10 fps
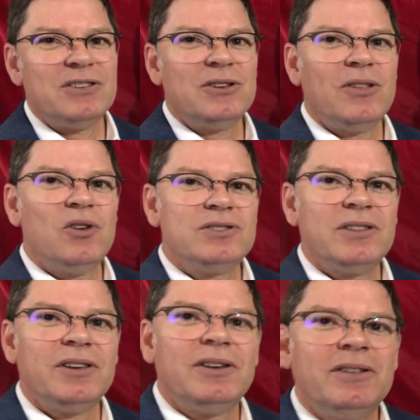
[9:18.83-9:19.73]
So those are
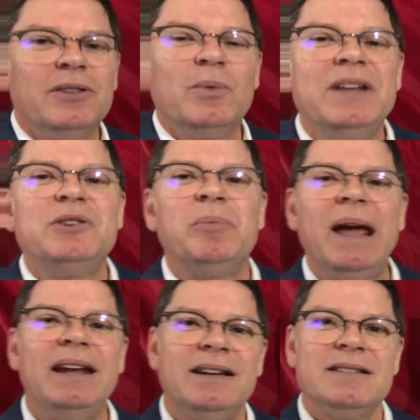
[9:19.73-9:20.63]
the, the winter
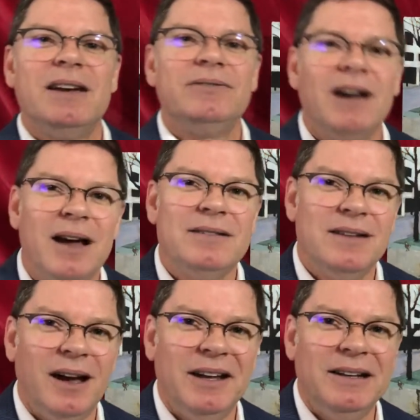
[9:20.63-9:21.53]
paintings I've got
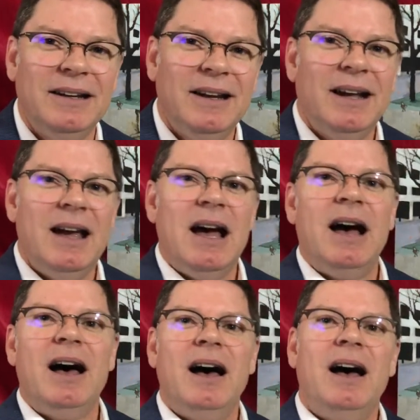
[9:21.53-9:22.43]
done.
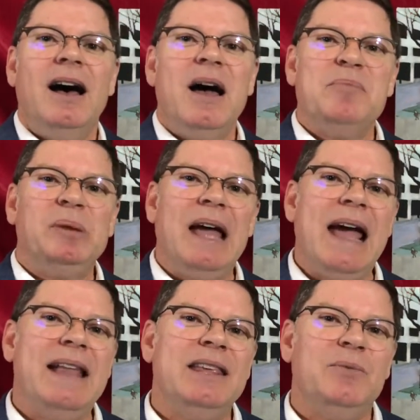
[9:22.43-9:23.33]
Uh, I
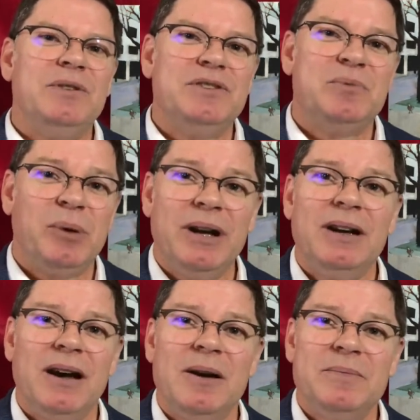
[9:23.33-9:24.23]
plan that when
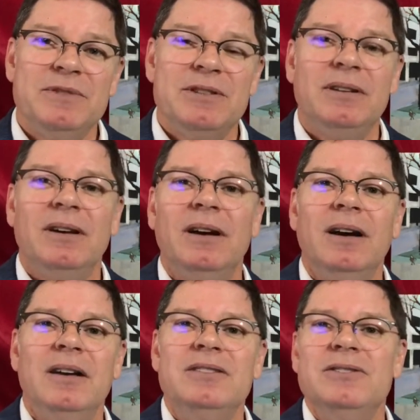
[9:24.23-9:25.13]
spring comes
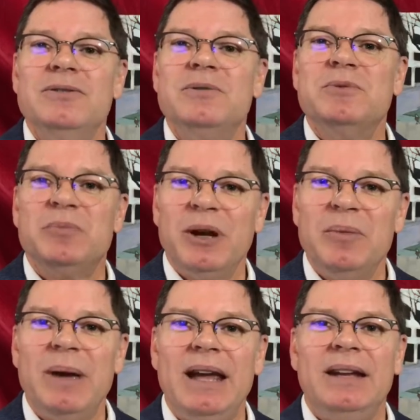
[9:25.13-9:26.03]
uh, to do some
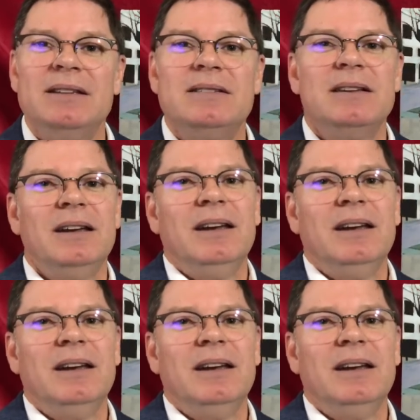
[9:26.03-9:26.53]
spring paintings.